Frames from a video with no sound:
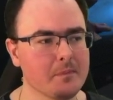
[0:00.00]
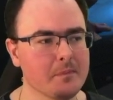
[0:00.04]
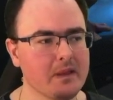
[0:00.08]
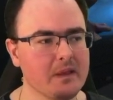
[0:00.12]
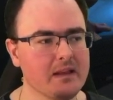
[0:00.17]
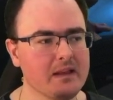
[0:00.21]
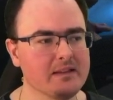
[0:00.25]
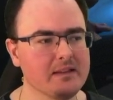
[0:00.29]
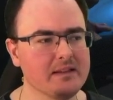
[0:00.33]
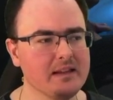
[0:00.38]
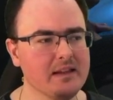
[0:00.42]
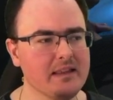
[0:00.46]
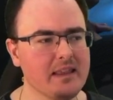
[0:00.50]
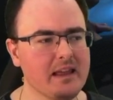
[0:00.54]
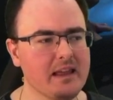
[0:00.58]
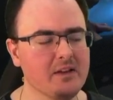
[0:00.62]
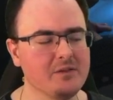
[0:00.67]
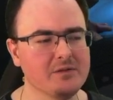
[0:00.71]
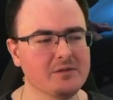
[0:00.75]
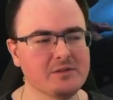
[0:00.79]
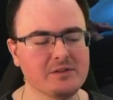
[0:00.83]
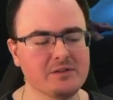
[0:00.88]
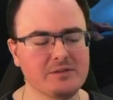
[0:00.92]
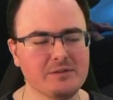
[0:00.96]
Let's get that
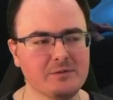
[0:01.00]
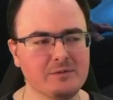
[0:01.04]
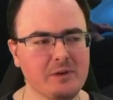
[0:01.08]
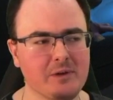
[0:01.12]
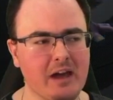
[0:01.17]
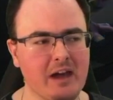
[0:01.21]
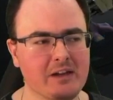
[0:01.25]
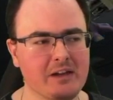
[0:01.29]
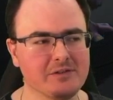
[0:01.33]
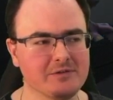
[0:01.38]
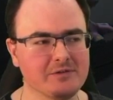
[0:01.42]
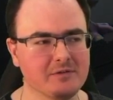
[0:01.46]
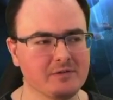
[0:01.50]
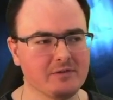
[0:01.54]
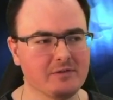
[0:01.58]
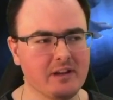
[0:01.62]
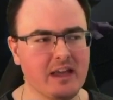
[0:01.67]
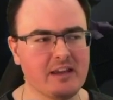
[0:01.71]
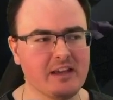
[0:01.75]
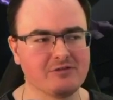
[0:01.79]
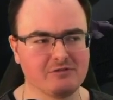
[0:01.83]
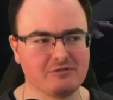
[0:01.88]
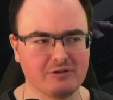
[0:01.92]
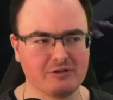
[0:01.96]
onto Ezra.
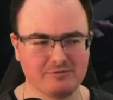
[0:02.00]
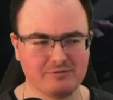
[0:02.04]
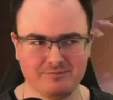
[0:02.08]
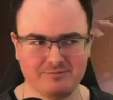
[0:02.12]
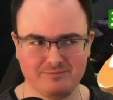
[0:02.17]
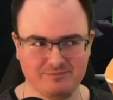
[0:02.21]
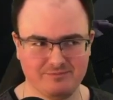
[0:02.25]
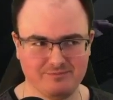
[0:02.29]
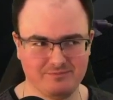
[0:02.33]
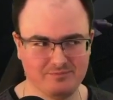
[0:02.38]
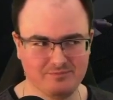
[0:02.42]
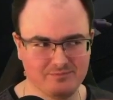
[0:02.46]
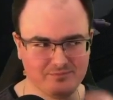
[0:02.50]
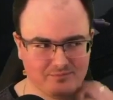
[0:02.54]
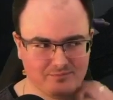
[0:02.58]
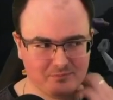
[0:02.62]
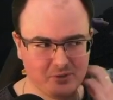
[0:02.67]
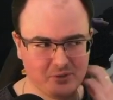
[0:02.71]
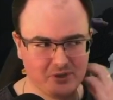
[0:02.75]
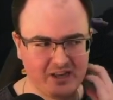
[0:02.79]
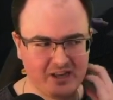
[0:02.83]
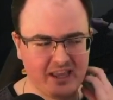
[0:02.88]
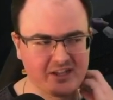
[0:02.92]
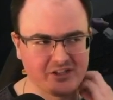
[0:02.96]

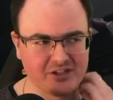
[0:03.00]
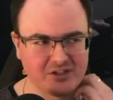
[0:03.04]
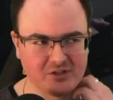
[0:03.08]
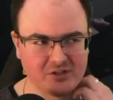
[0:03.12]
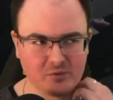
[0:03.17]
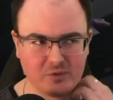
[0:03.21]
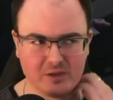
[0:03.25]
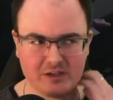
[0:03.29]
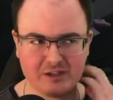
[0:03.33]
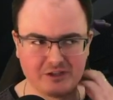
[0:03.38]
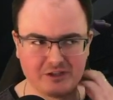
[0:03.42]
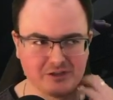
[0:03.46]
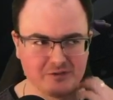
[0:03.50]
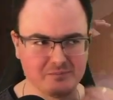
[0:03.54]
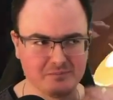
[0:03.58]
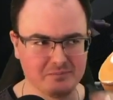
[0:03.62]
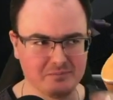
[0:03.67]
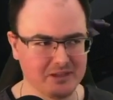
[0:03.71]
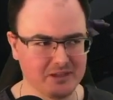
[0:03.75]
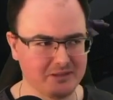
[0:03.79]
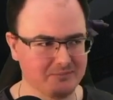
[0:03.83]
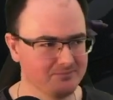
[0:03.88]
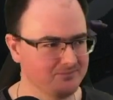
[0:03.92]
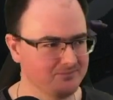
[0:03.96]
When H is where it shouldn't be.